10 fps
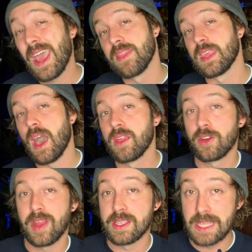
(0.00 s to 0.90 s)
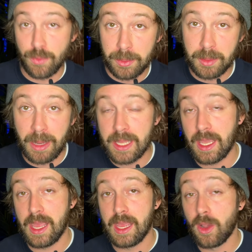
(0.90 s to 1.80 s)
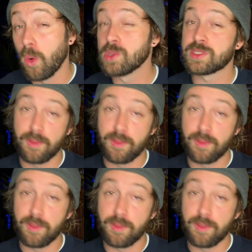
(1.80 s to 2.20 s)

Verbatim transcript: and the other is a ribbon mic, a Coles